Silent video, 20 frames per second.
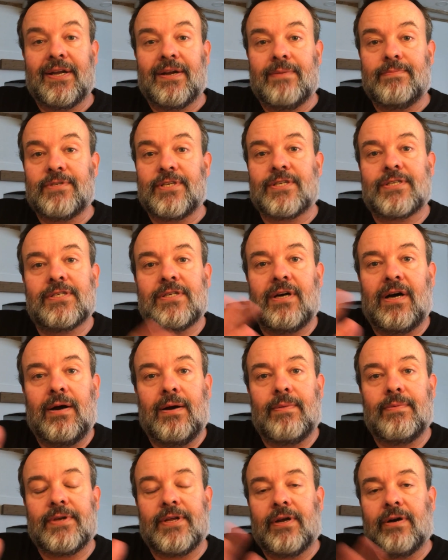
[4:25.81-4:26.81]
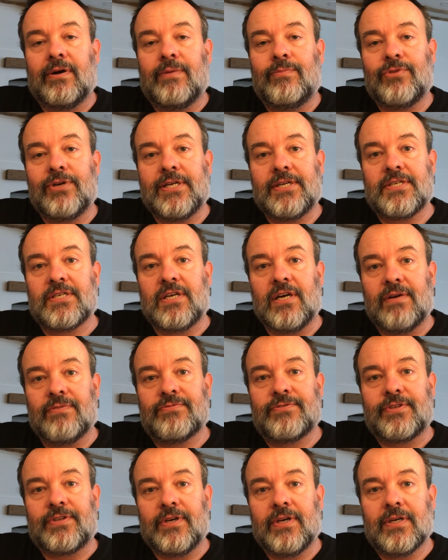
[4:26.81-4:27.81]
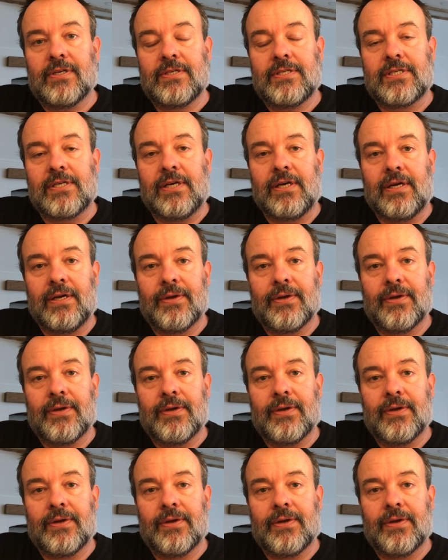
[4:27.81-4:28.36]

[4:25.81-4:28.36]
And I'm just, you know, I'm really chuffed that